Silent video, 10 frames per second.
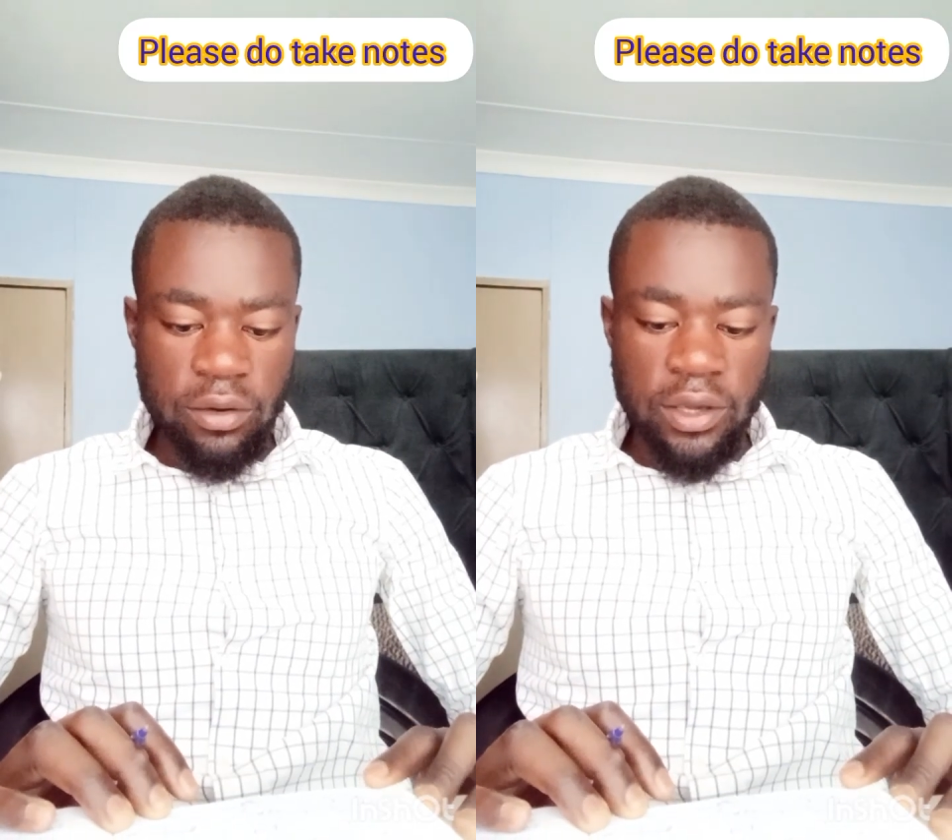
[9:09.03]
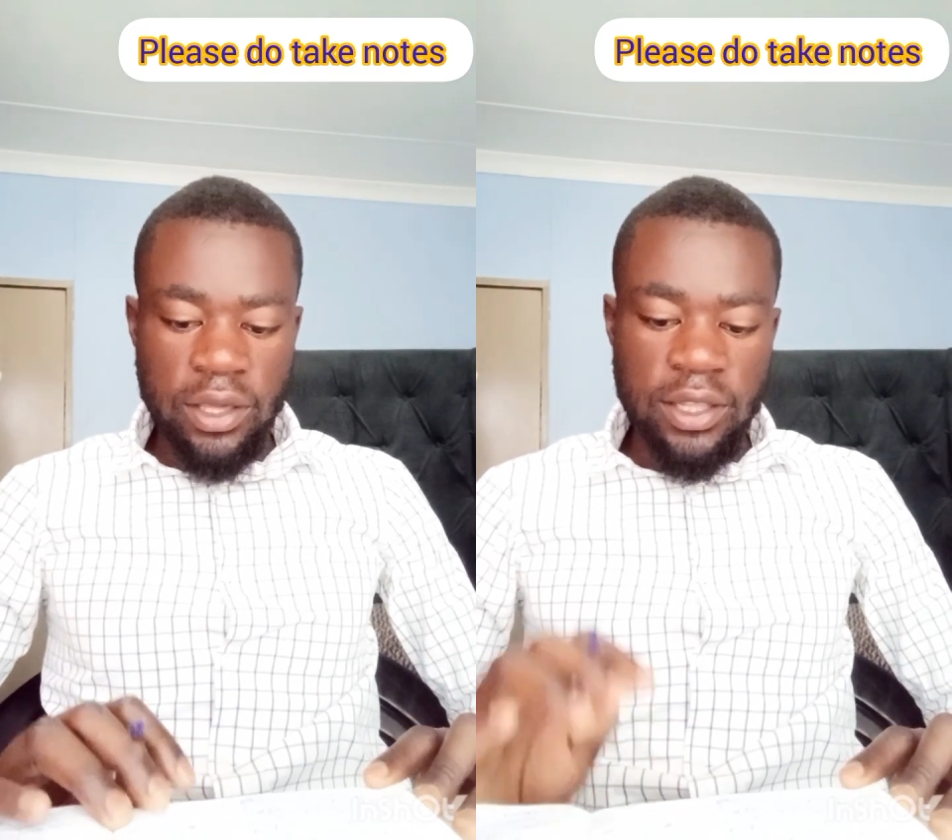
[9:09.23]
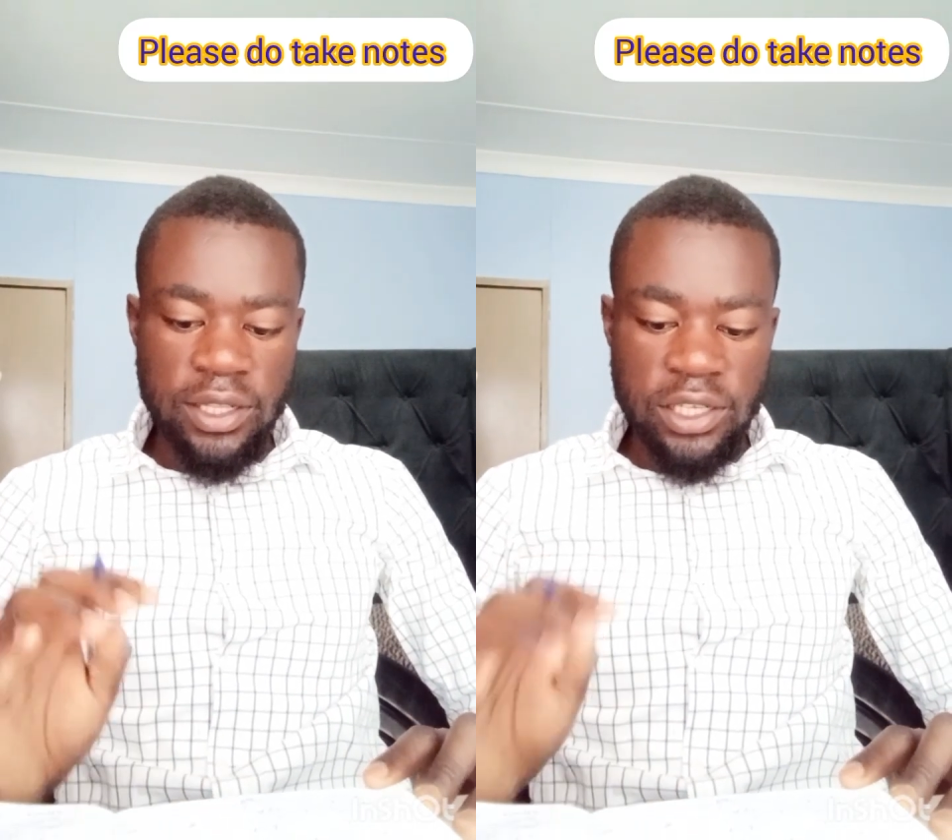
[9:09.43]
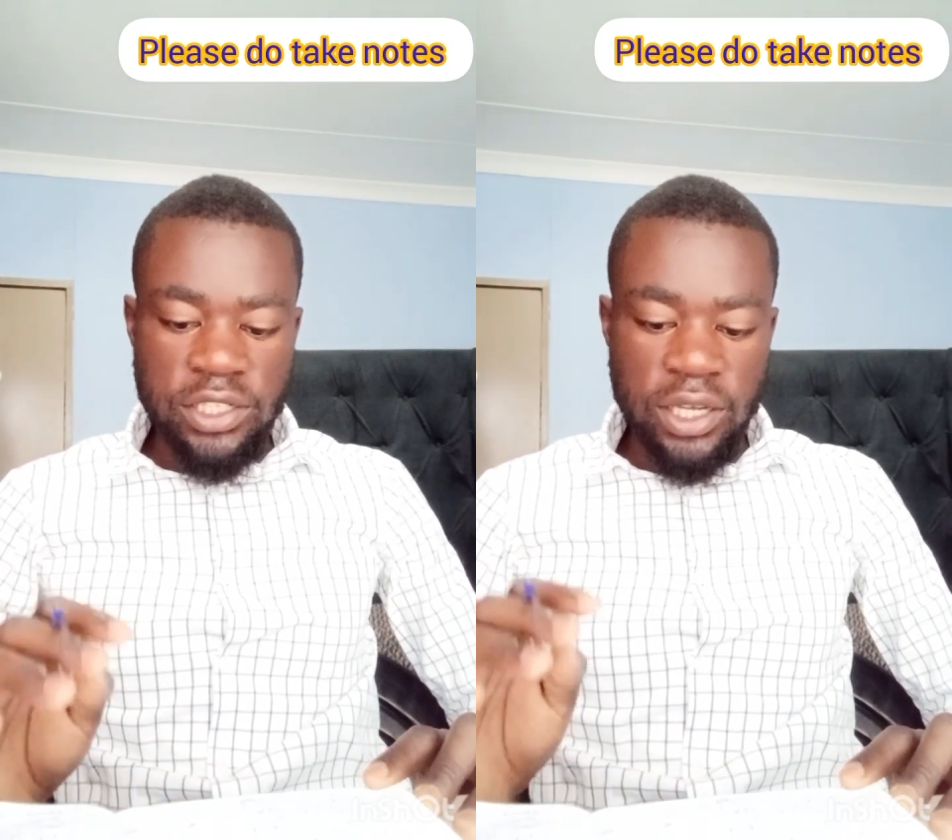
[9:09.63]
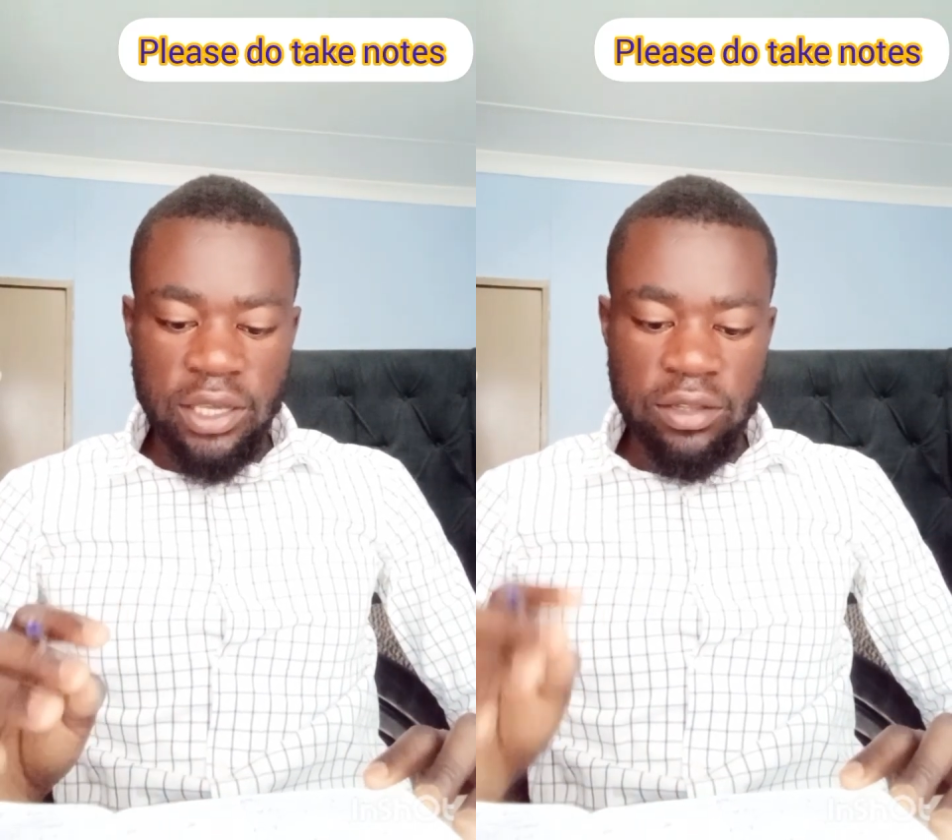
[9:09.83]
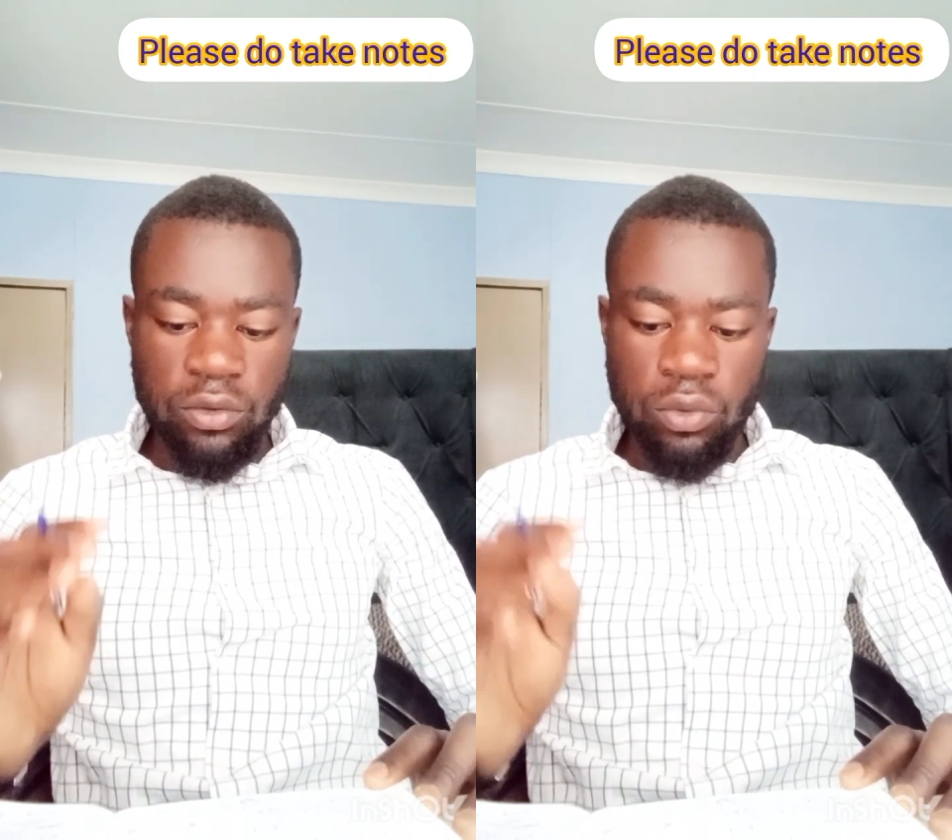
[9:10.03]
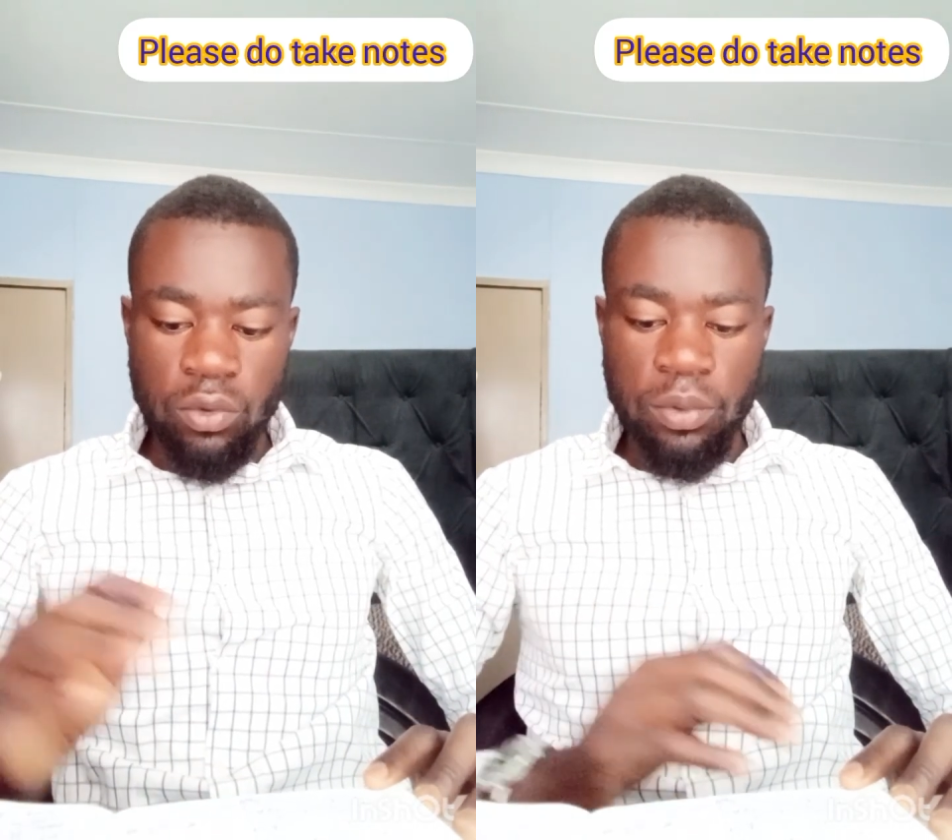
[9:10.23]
Okay, the teacher can group